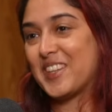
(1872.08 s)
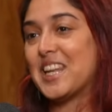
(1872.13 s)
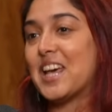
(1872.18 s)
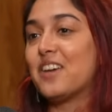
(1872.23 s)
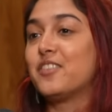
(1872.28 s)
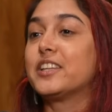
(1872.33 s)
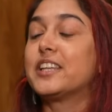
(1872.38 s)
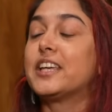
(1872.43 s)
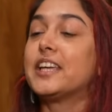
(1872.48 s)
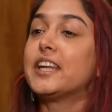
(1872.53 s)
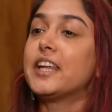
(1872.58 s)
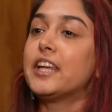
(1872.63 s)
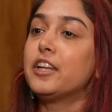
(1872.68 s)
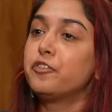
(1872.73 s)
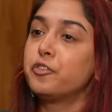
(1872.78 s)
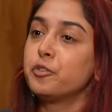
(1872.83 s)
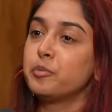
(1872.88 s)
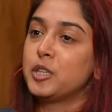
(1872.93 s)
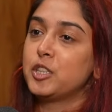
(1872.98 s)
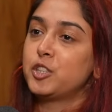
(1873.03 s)
Navigate
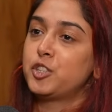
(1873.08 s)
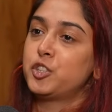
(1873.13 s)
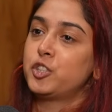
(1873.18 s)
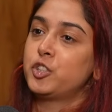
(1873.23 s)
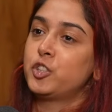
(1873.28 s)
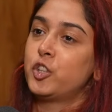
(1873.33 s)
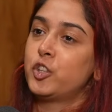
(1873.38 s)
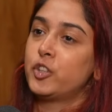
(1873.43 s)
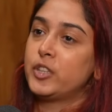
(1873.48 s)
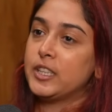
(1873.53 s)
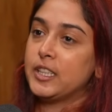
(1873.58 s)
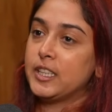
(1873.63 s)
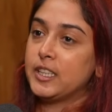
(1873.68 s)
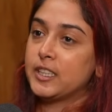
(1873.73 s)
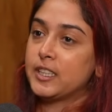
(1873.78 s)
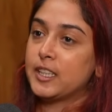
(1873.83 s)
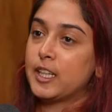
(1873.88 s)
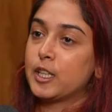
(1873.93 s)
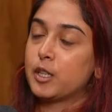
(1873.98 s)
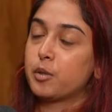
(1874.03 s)
information on the
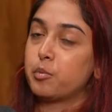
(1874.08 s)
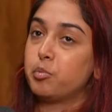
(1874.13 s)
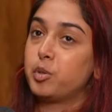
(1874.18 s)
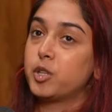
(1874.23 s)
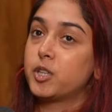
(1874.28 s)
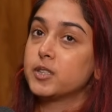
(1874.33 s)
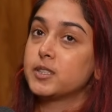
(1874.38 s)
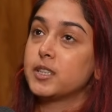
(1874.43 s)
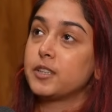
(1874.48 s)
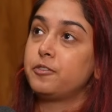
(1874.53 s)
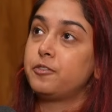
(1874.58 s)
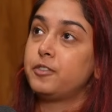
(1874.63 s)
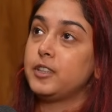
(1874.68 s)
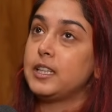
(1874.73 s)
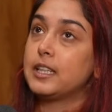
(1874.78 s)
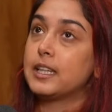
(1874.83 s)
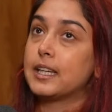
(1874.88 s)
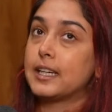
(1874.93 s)
internet, because I feel